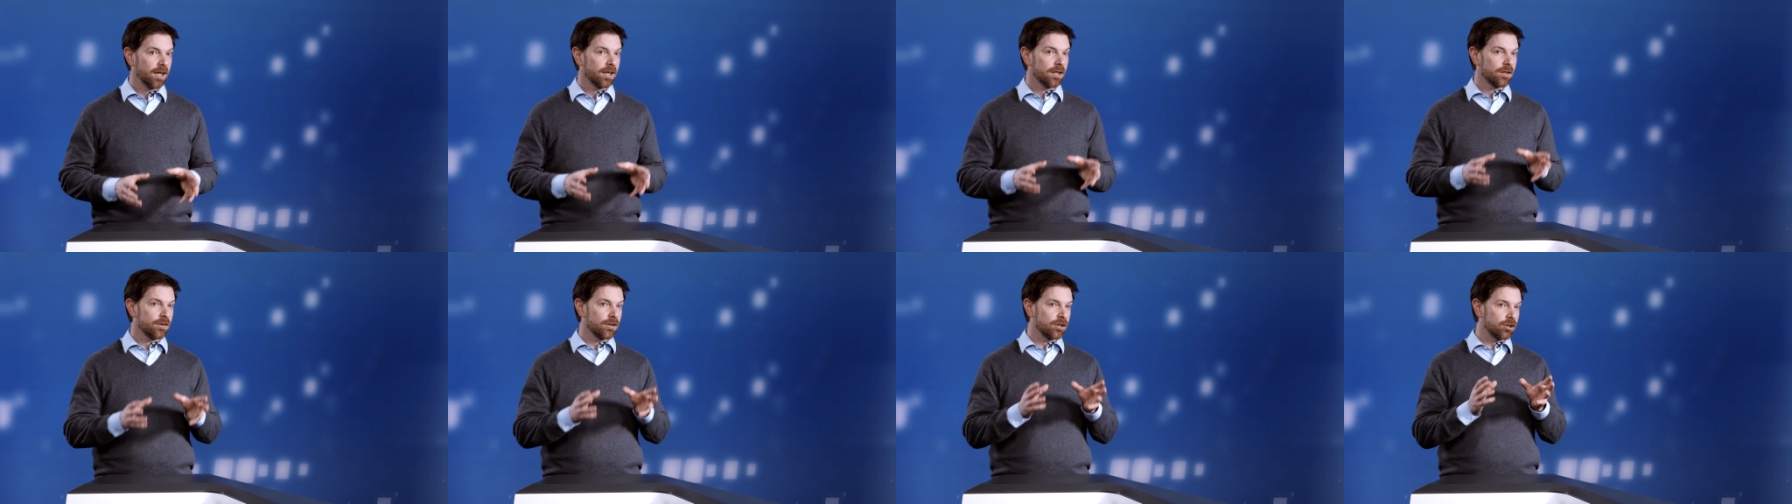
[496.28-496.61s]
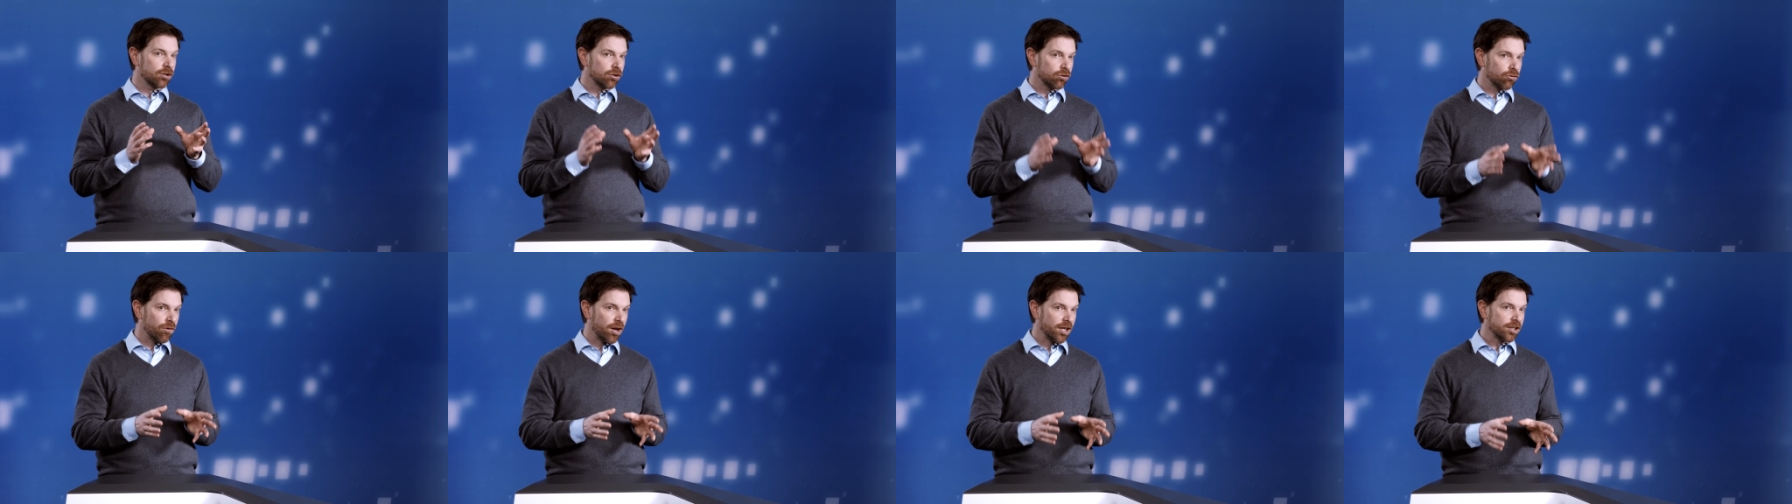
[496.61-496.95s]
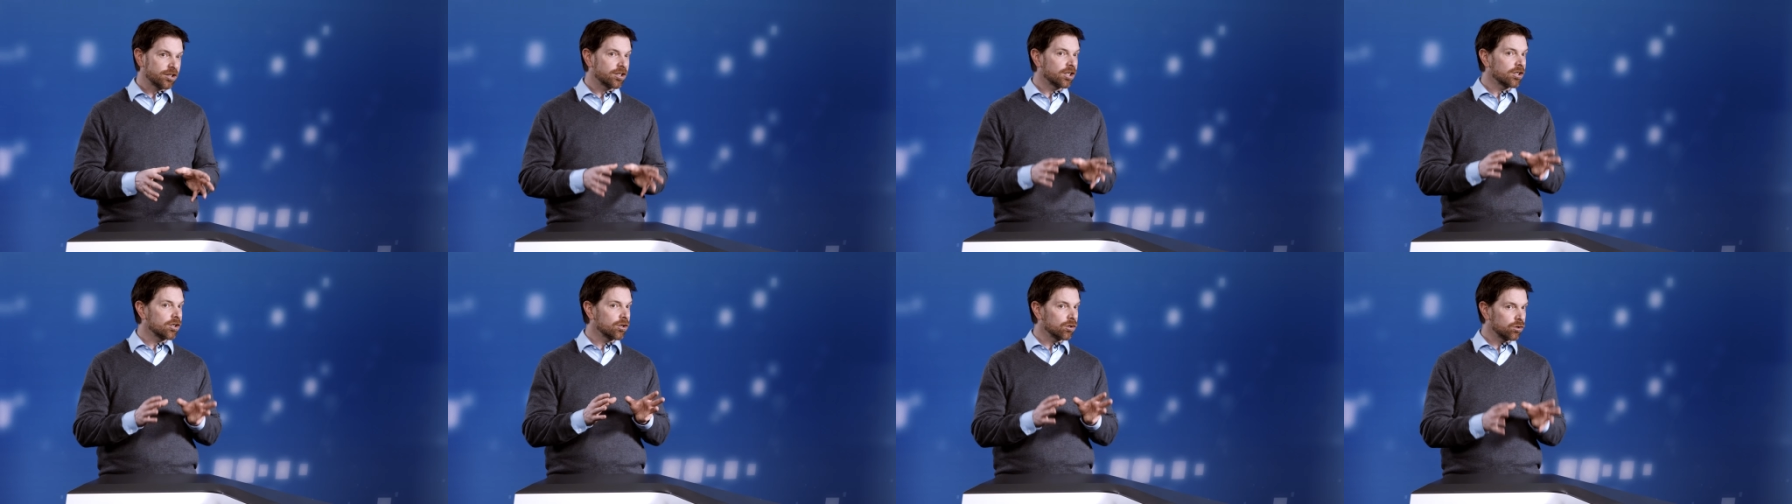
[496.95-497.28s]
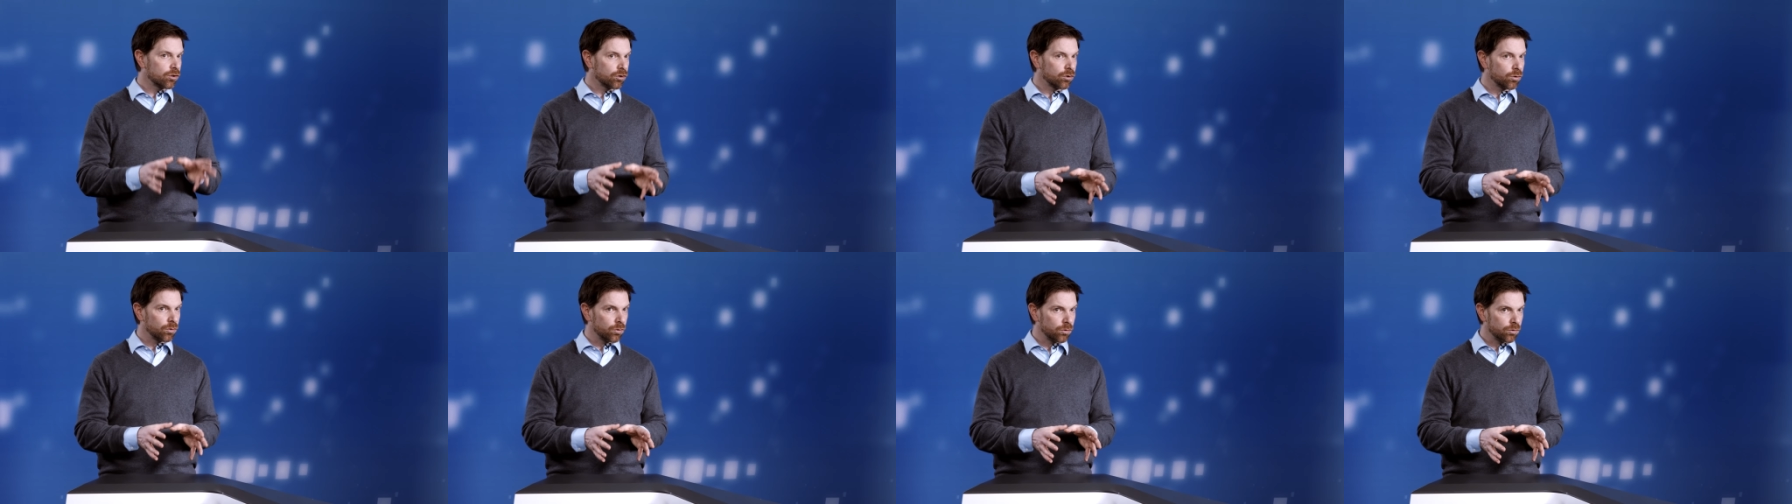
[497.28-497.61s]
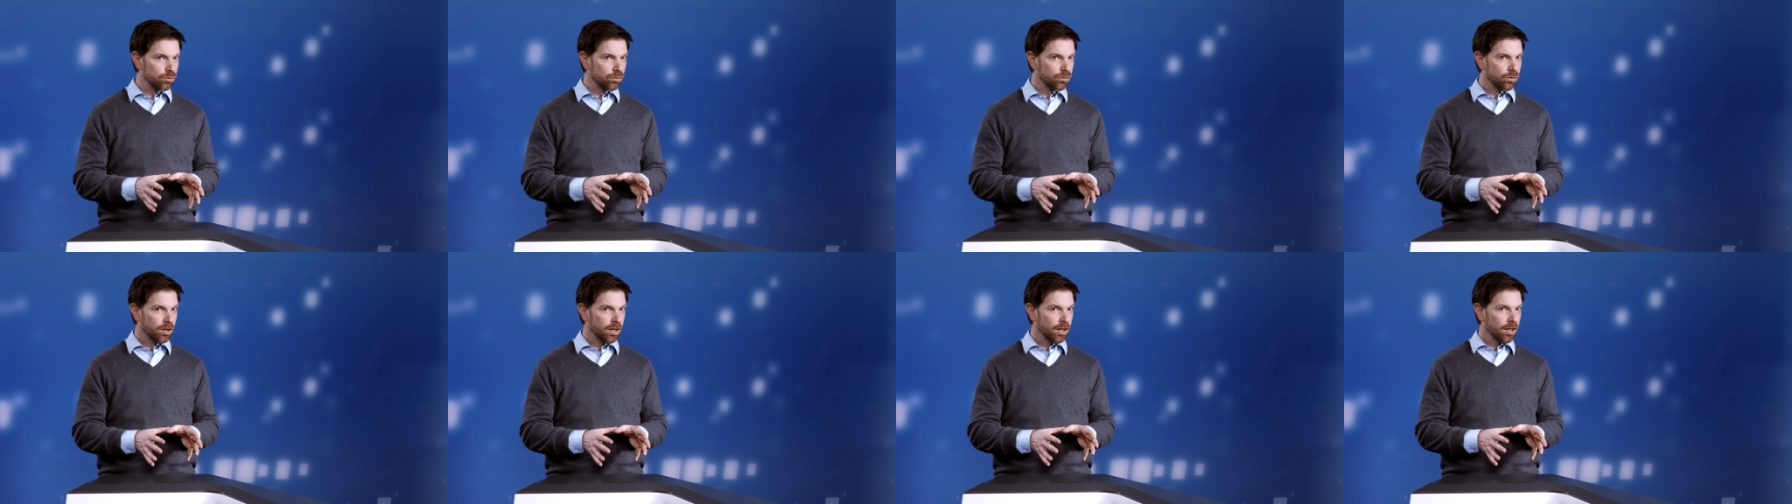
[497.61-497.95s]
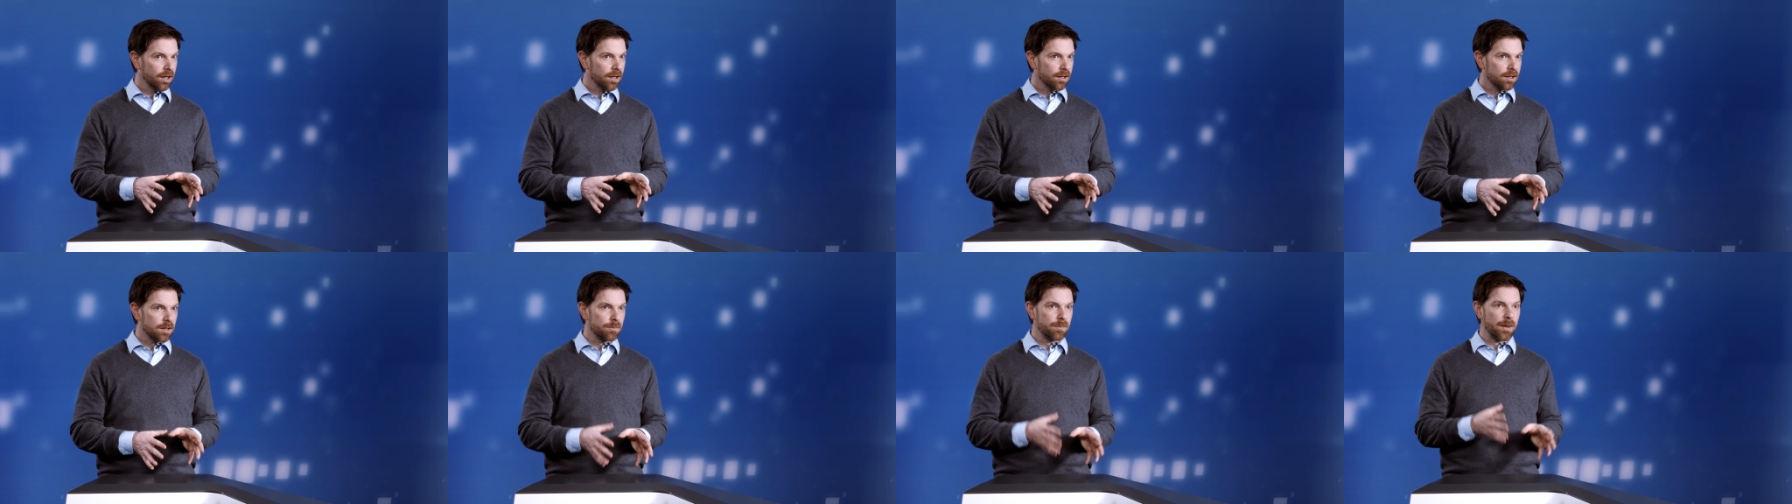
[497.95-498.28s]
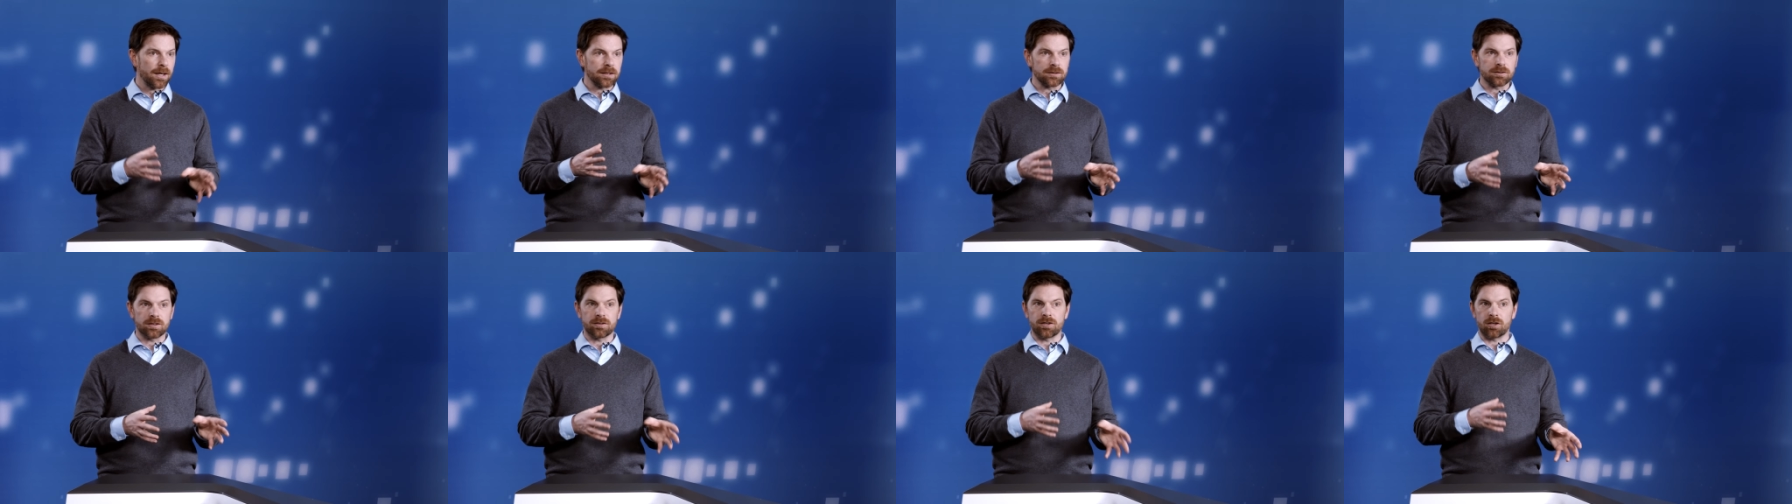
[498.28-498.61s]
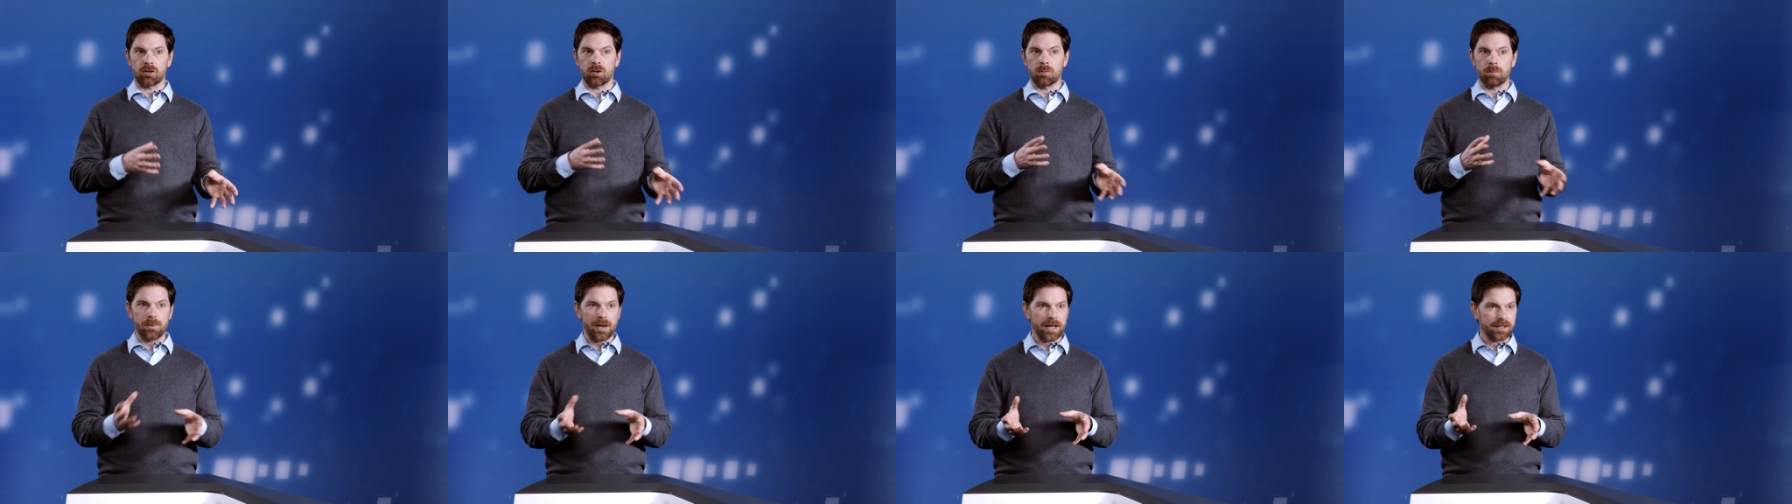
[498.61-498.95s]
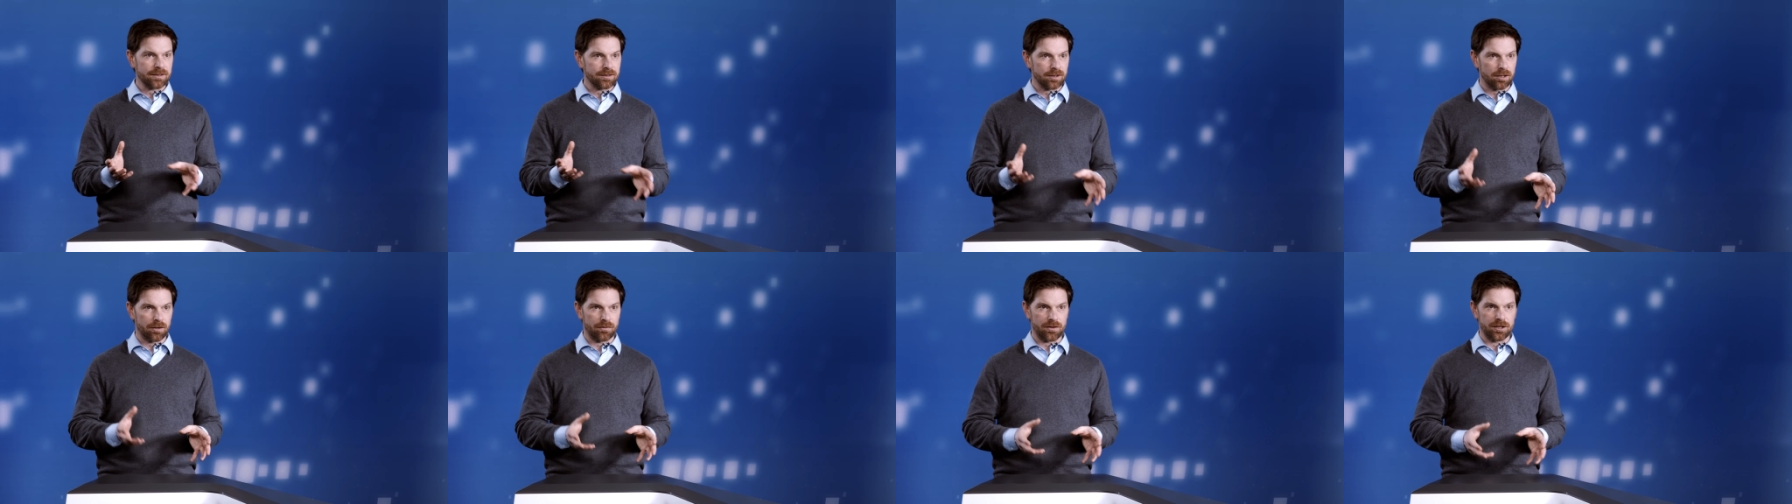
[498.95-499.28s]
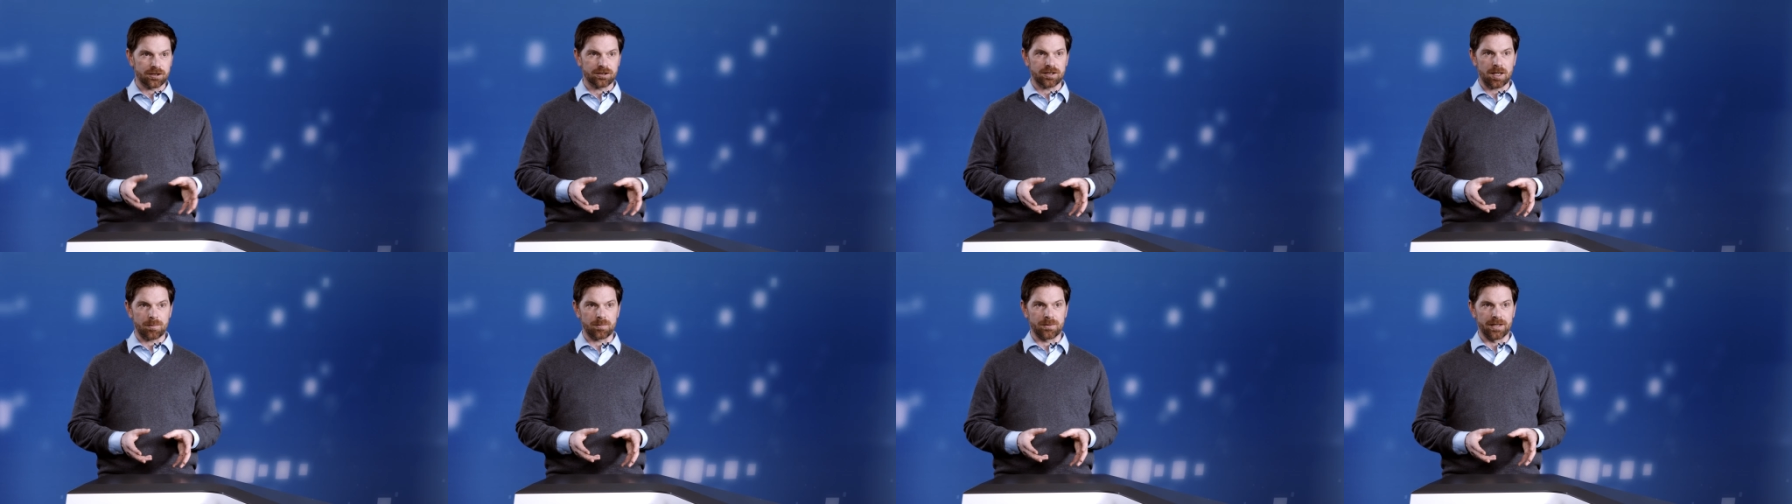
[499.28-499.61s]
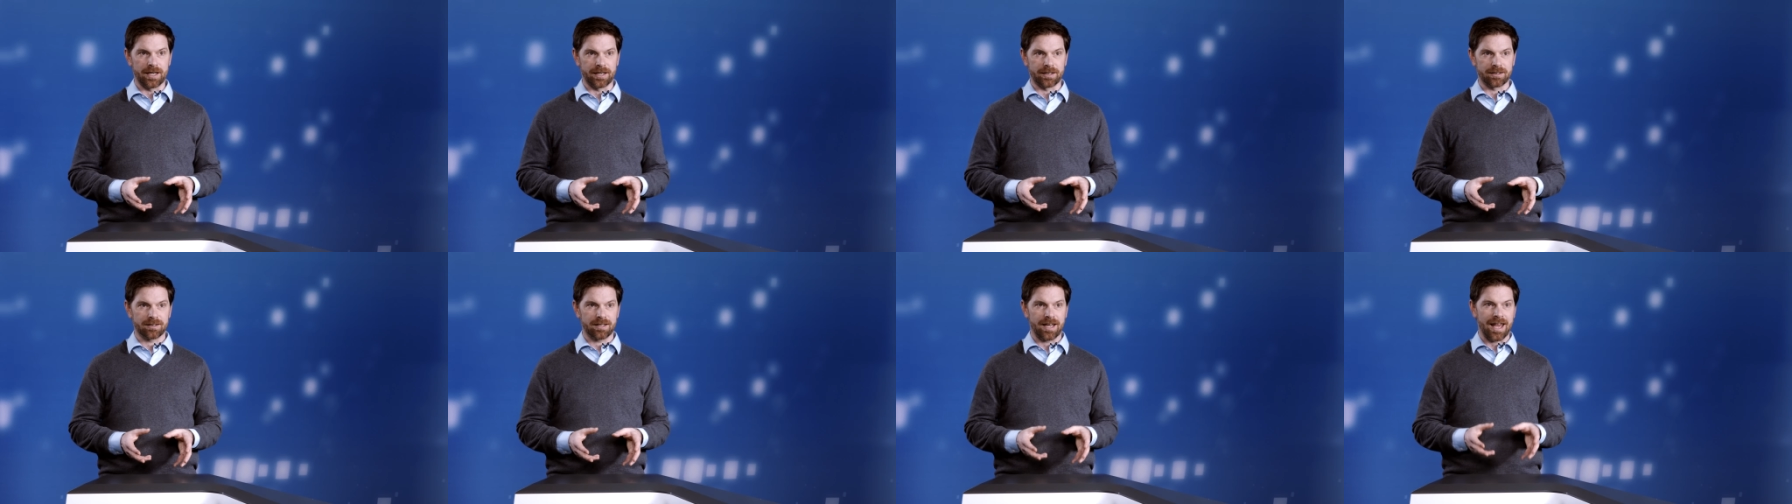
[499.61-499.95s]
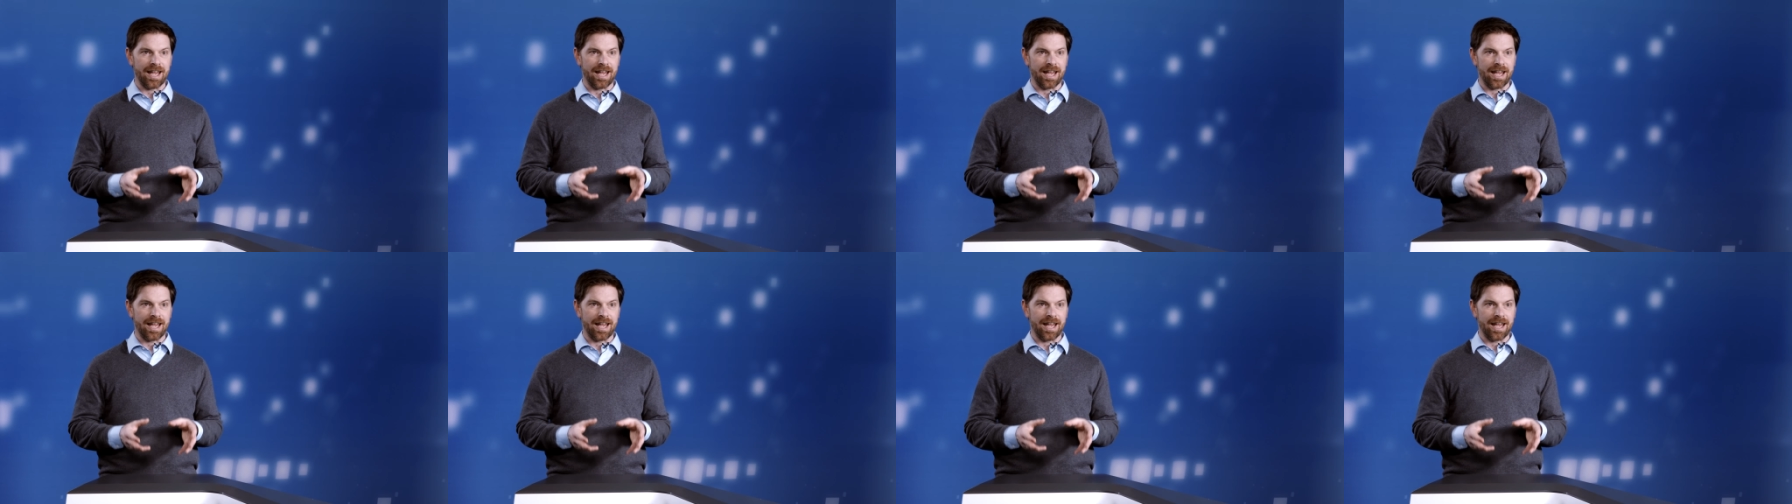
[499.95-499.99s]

The structure you choose depends on the complexity of the subject